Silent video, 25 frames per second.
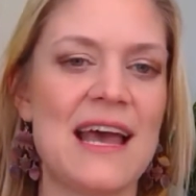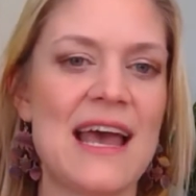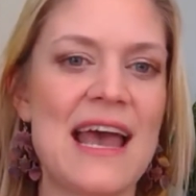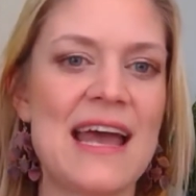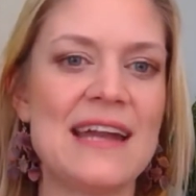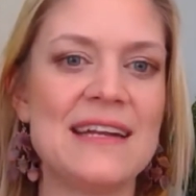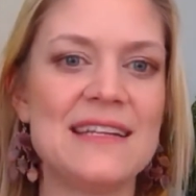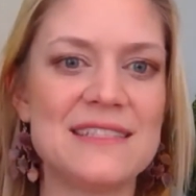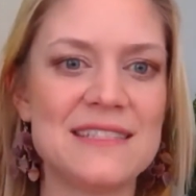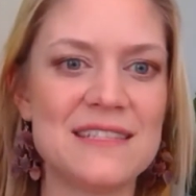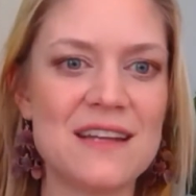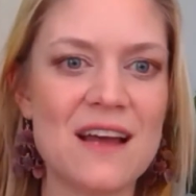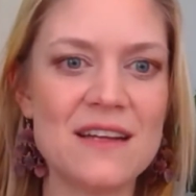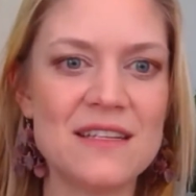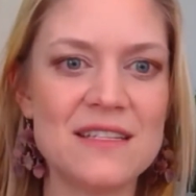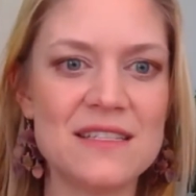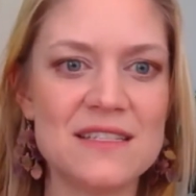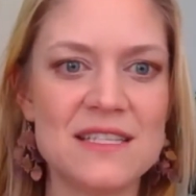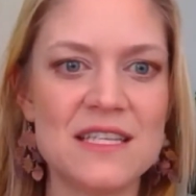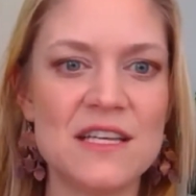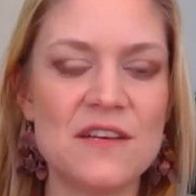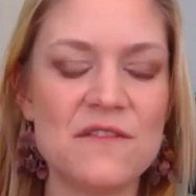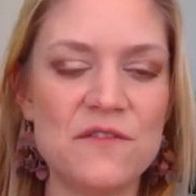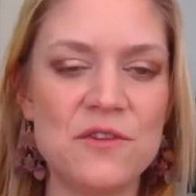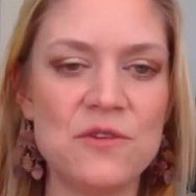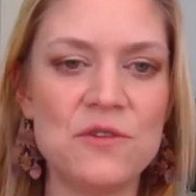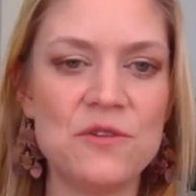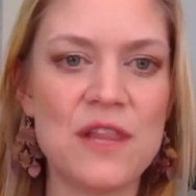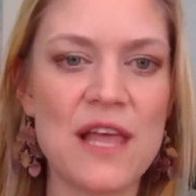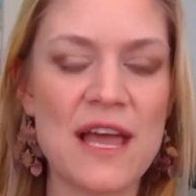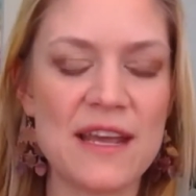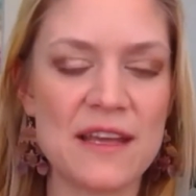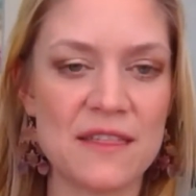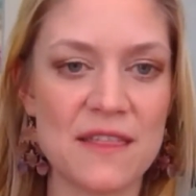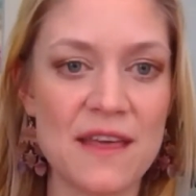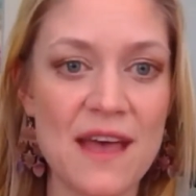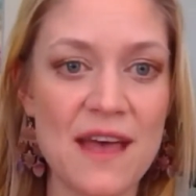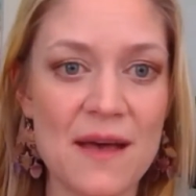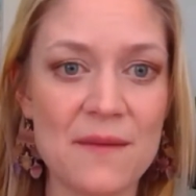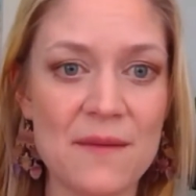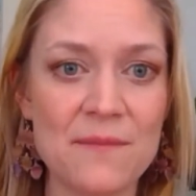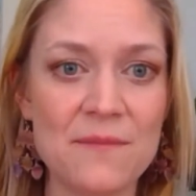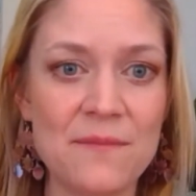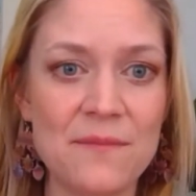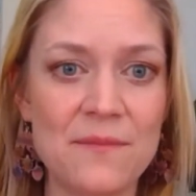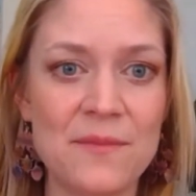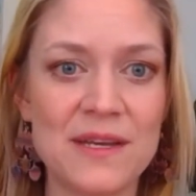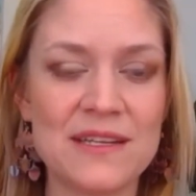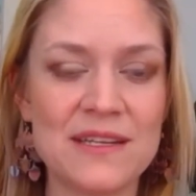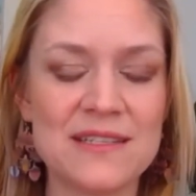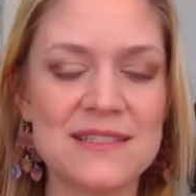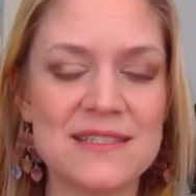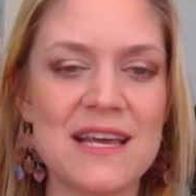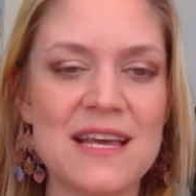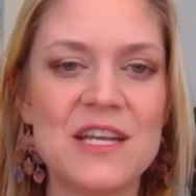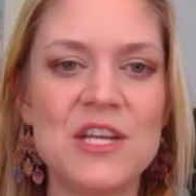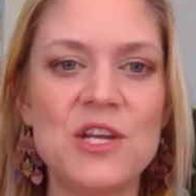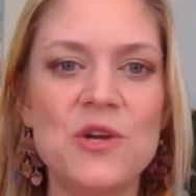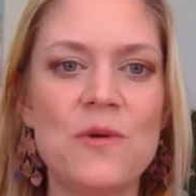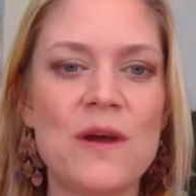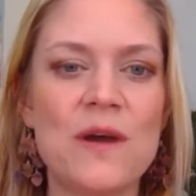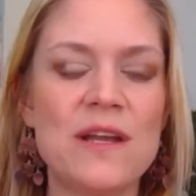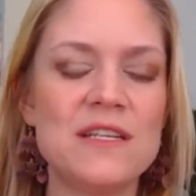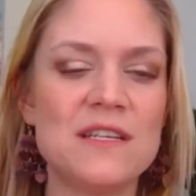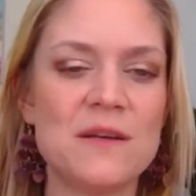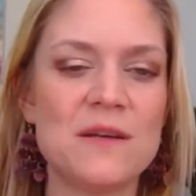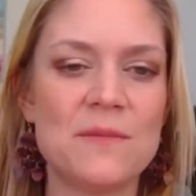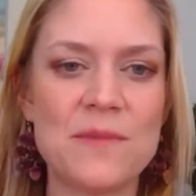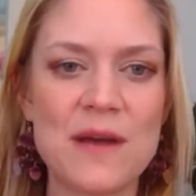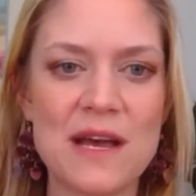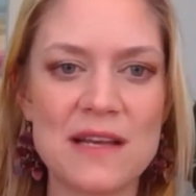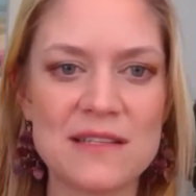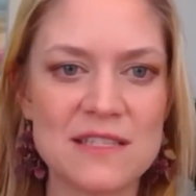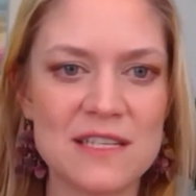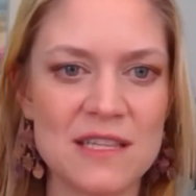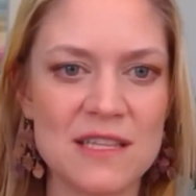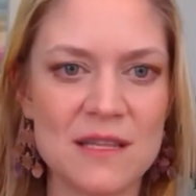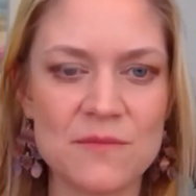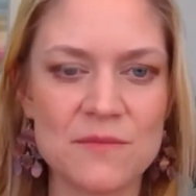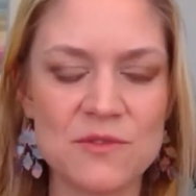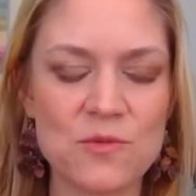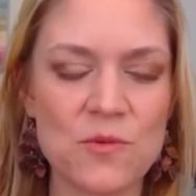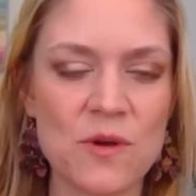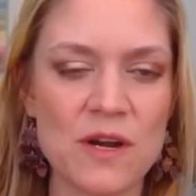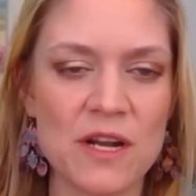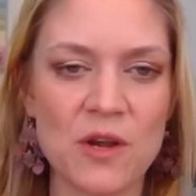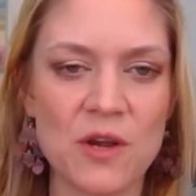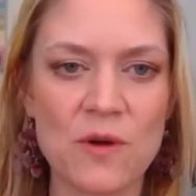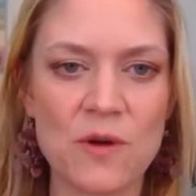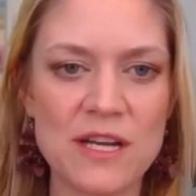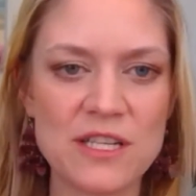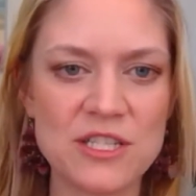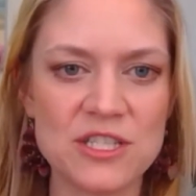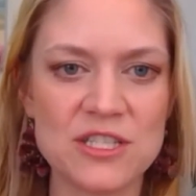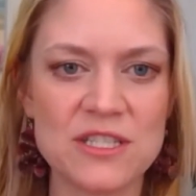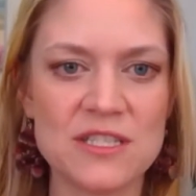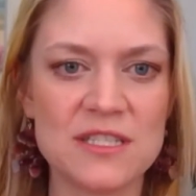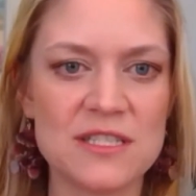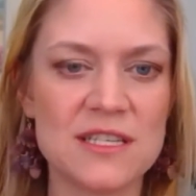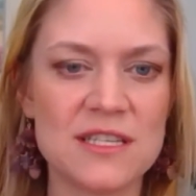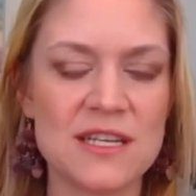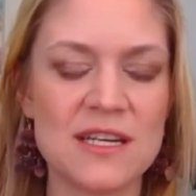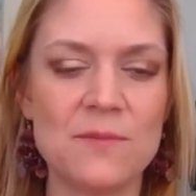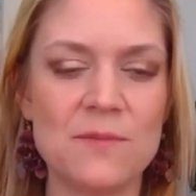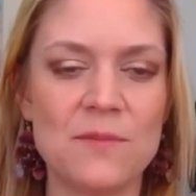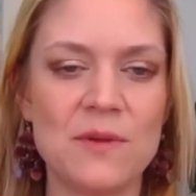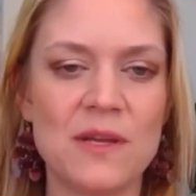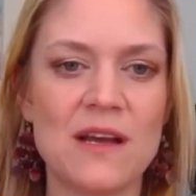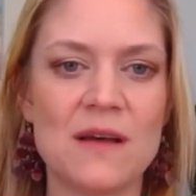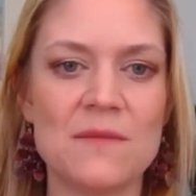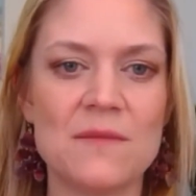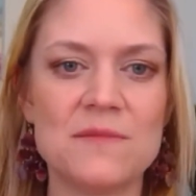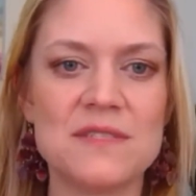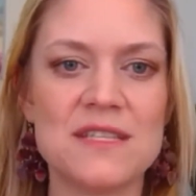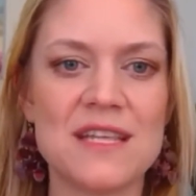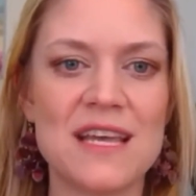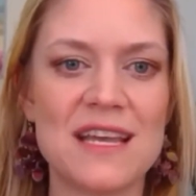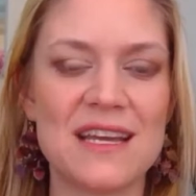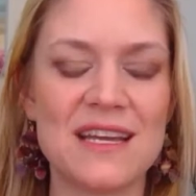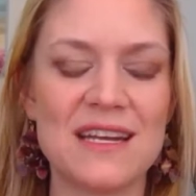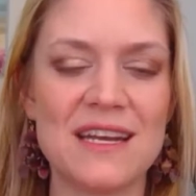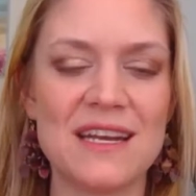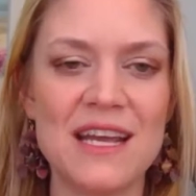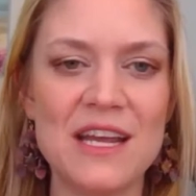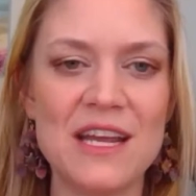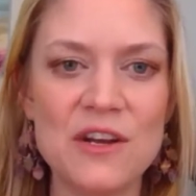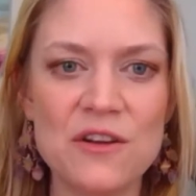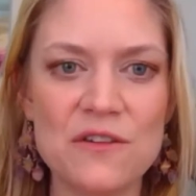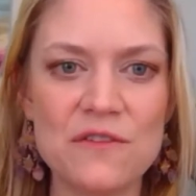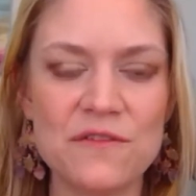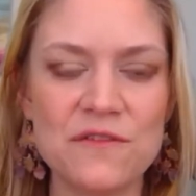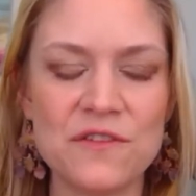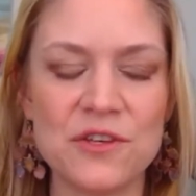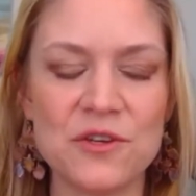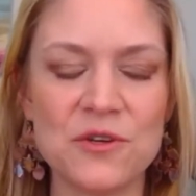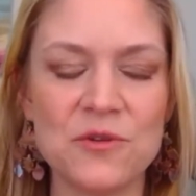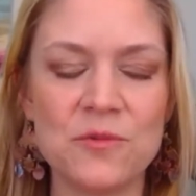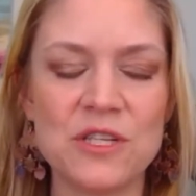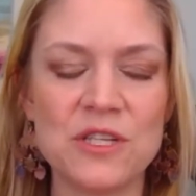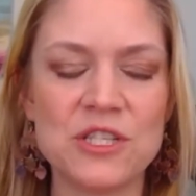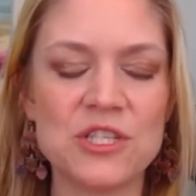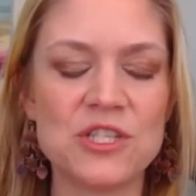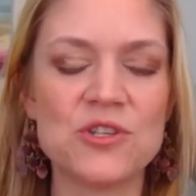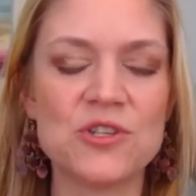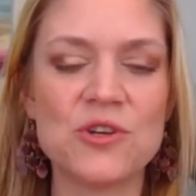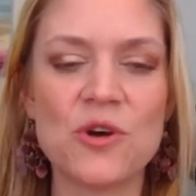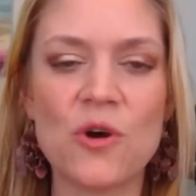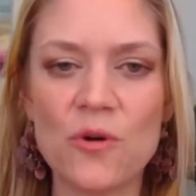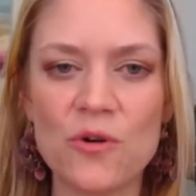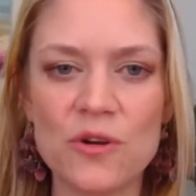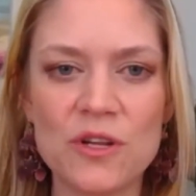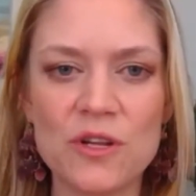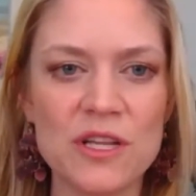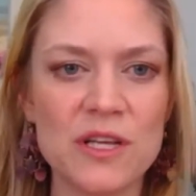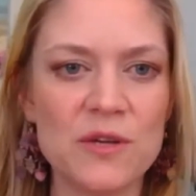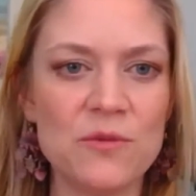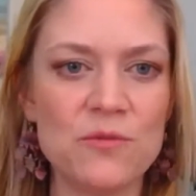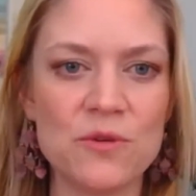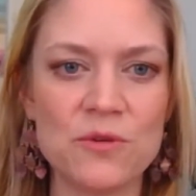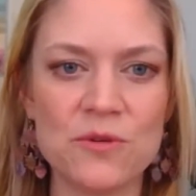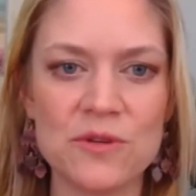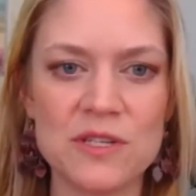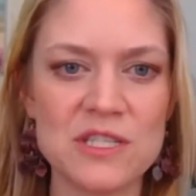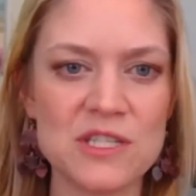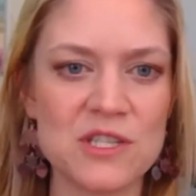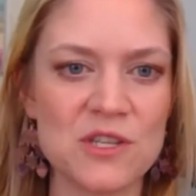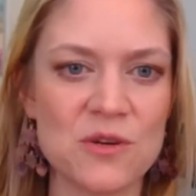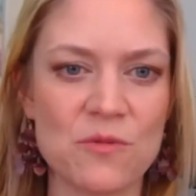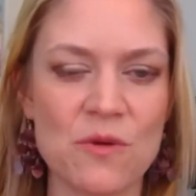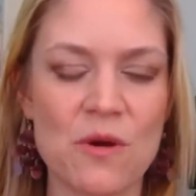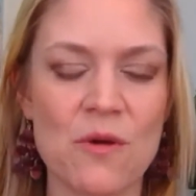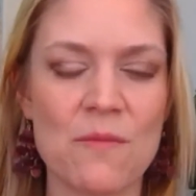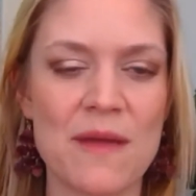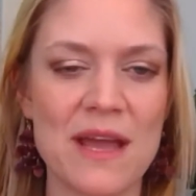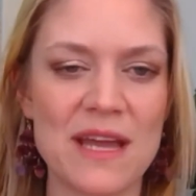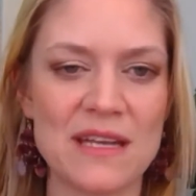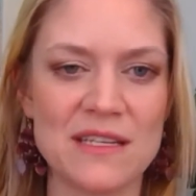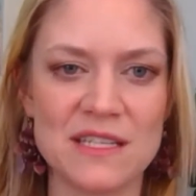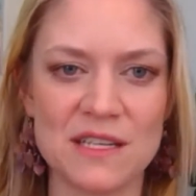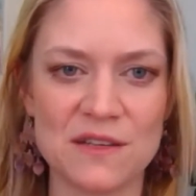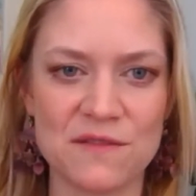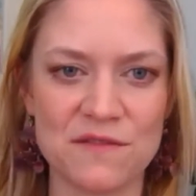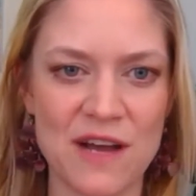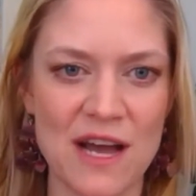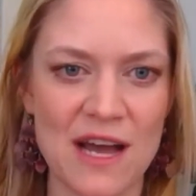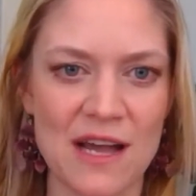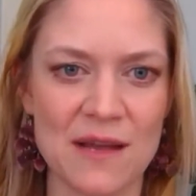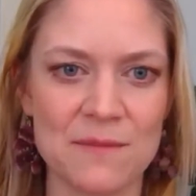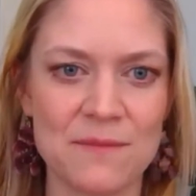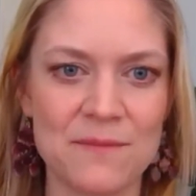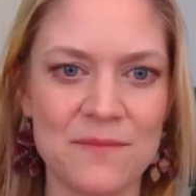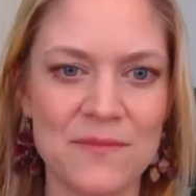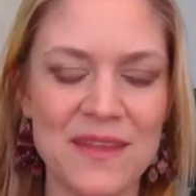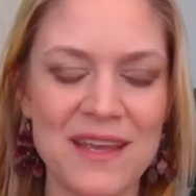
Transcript: And it's not to see if you like them, because then you end up asking them 20 questions and it becomes like an interview, which totally ruins the romantic vibe.